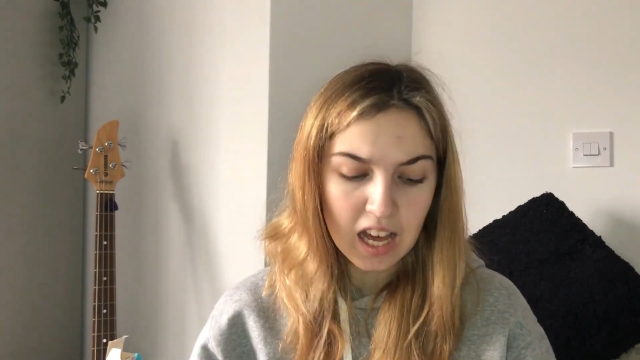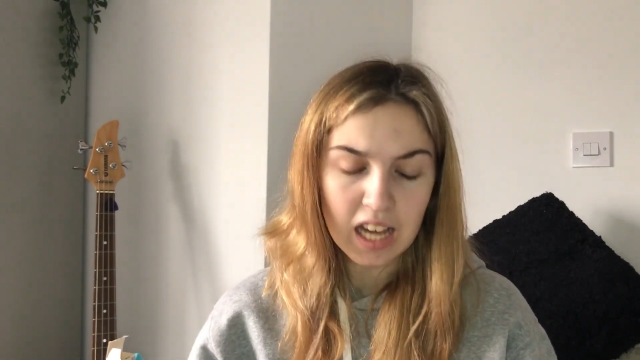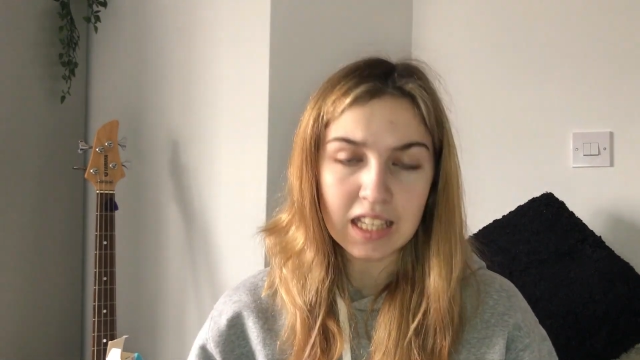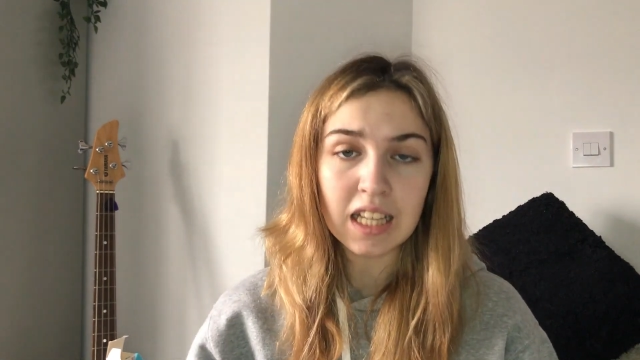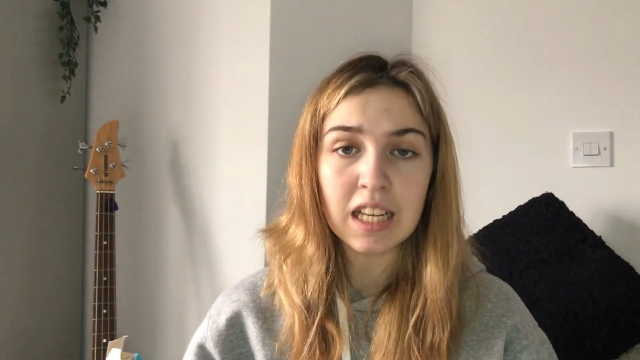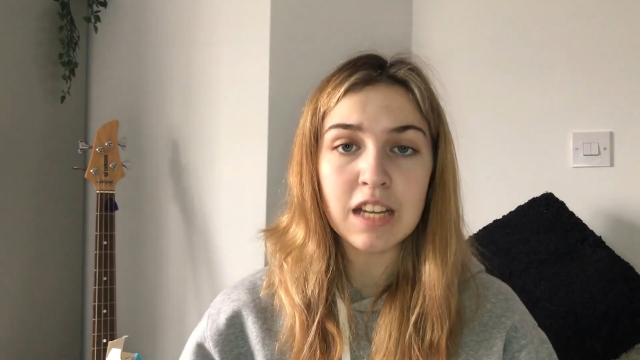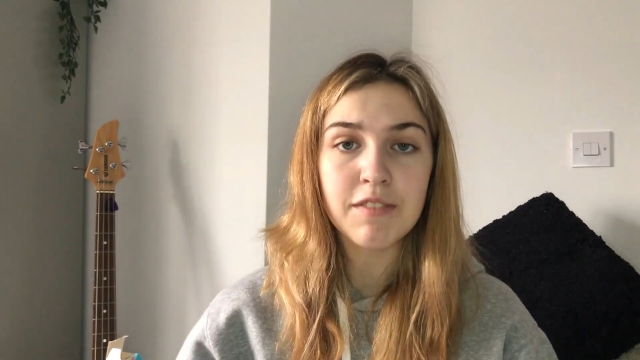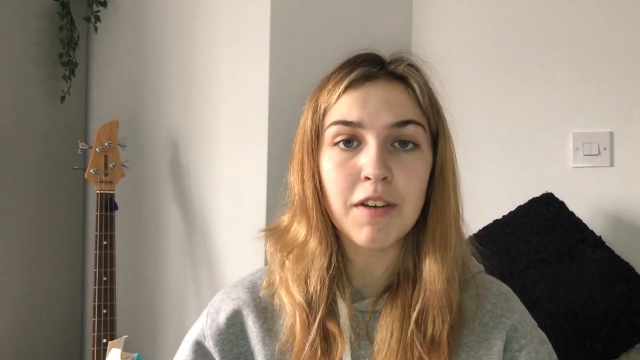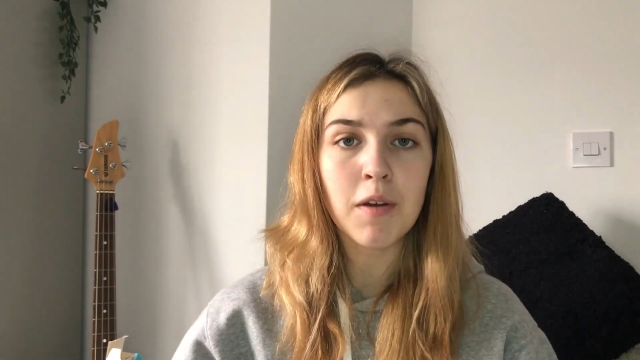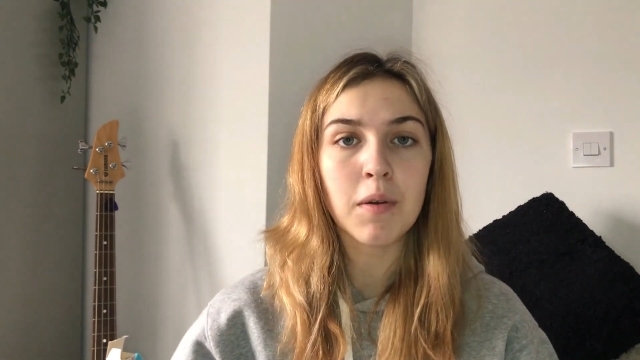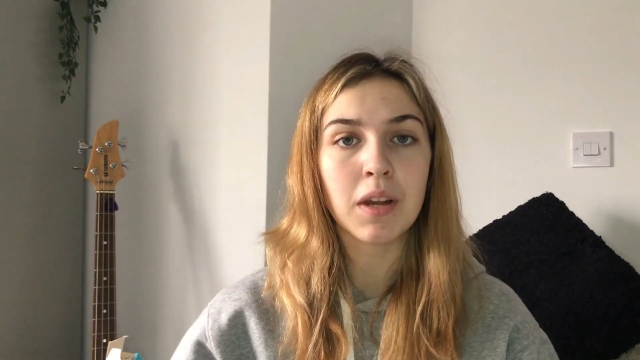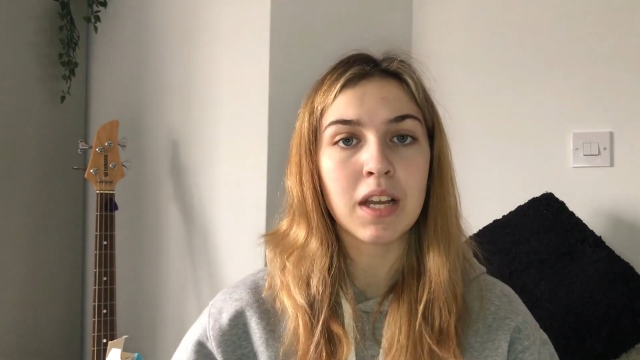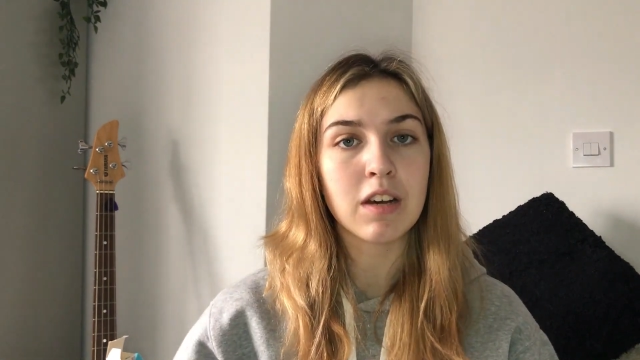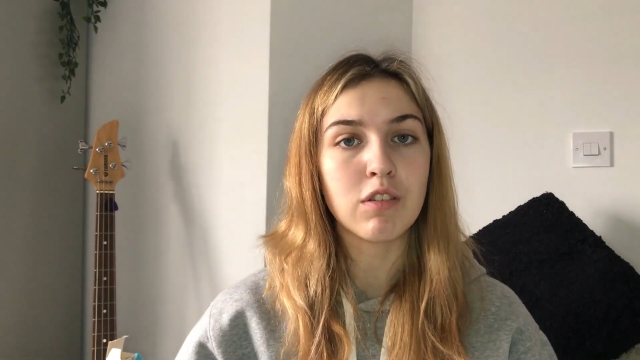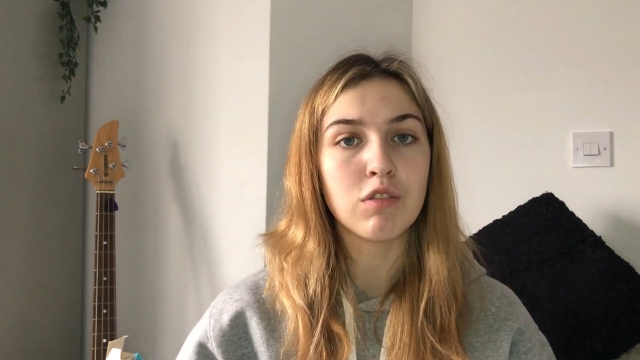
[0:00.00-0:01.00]
And then he wrote
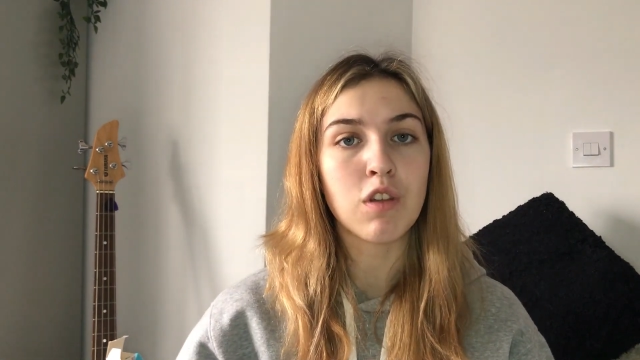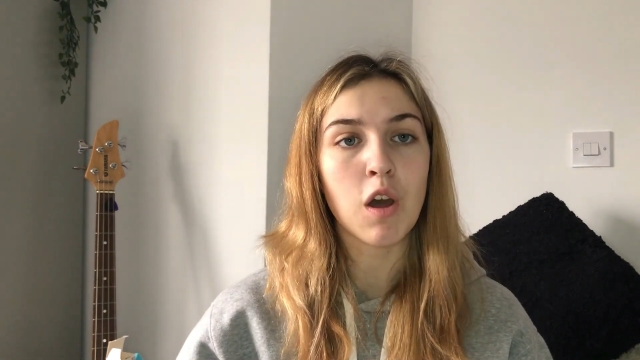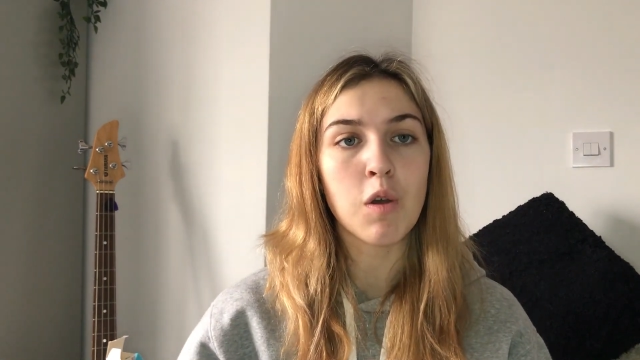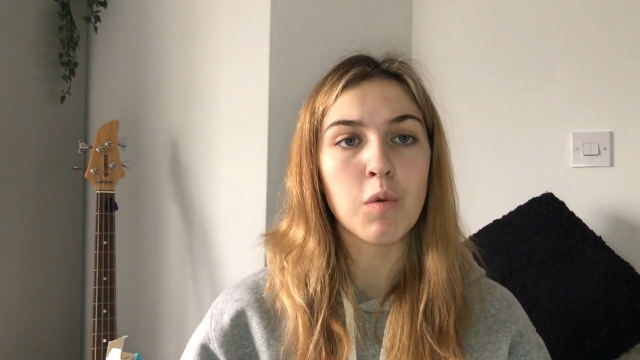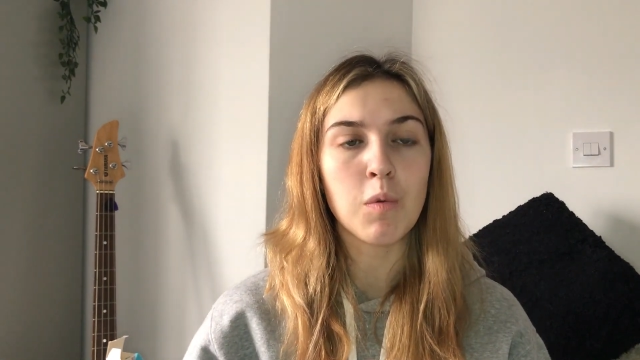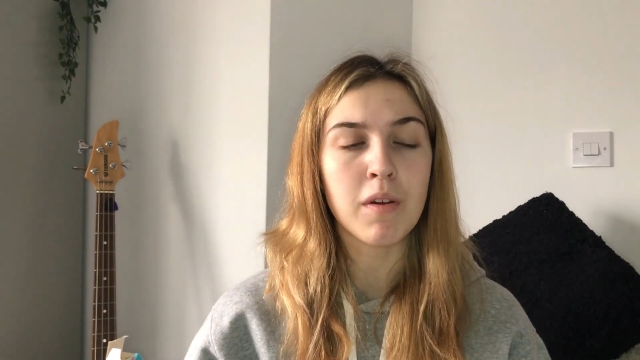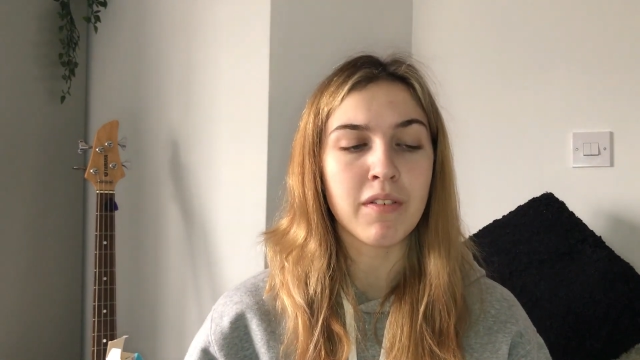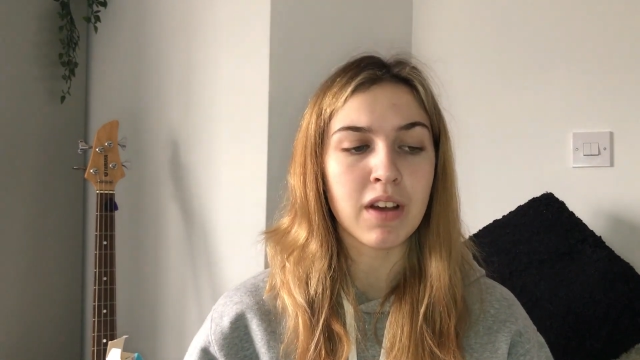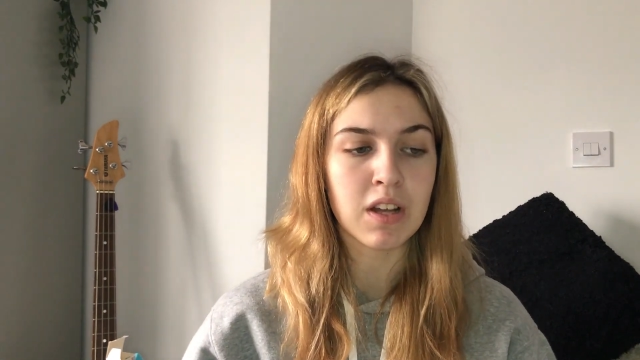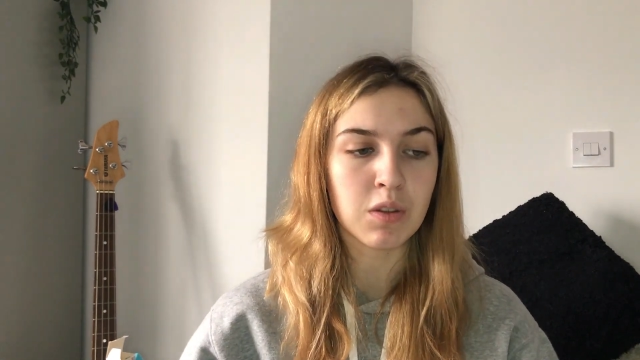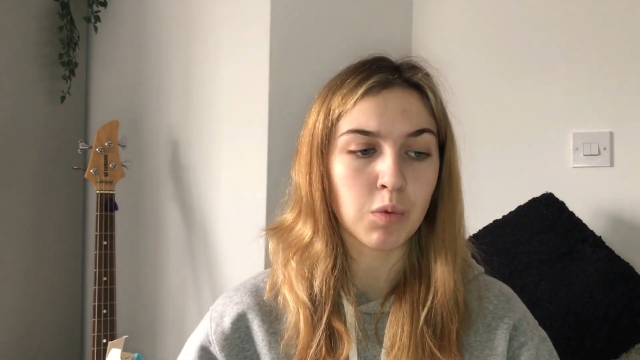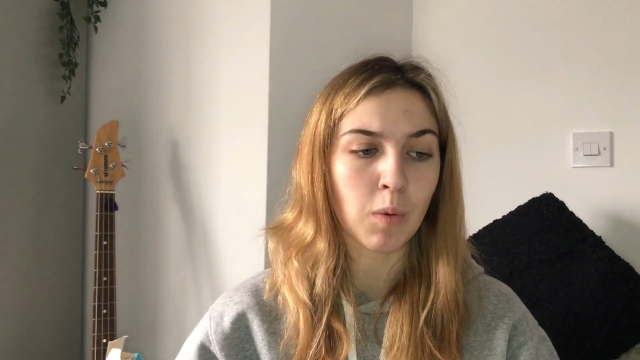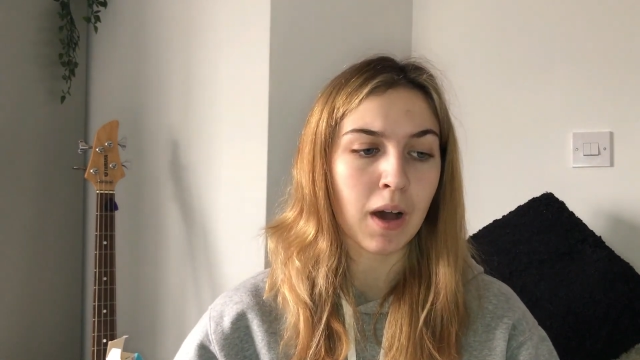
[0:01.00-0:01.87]
a little note with it as